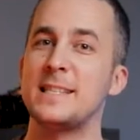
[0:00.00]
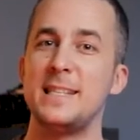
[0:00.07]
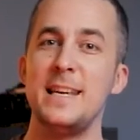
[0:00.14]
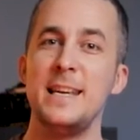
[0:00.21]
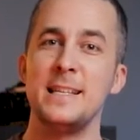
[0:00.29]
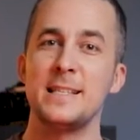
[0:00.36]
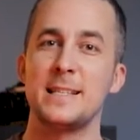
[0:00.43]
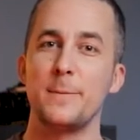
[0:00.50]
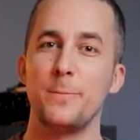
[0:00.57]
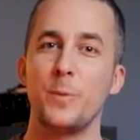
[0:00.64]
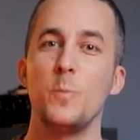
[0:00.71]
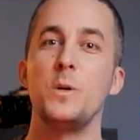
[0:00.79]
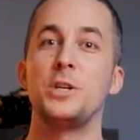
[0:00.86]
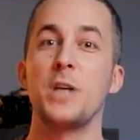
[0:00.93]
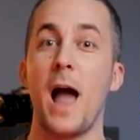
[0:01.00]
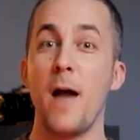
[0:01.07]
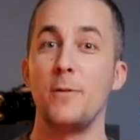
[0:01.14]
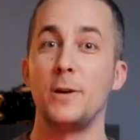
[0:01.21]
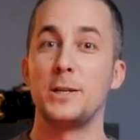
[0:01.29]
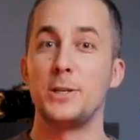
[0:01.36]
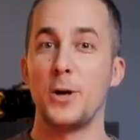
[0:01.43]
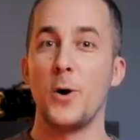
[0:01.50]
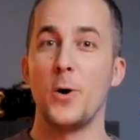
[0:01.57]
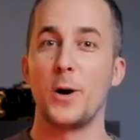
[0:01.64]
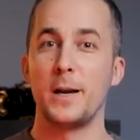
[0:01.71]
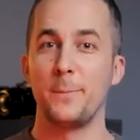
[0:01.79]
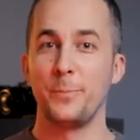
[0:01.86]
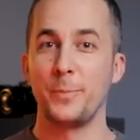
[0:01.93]
scenes, which I will
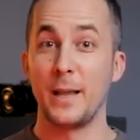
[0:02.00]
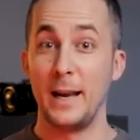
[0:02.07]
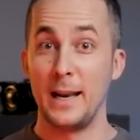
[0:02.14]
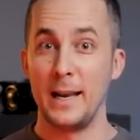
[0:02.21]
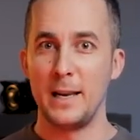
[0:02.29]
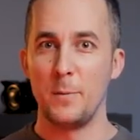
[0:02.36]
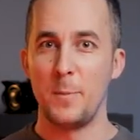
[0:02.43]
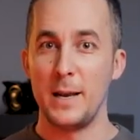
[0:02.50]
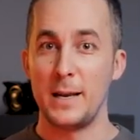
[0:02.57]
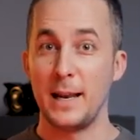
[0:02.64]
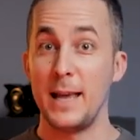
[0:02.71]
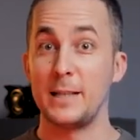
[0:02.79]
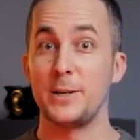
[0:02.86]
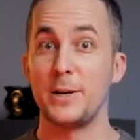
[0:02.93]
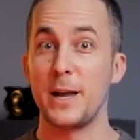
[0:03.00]
talk a little bit later.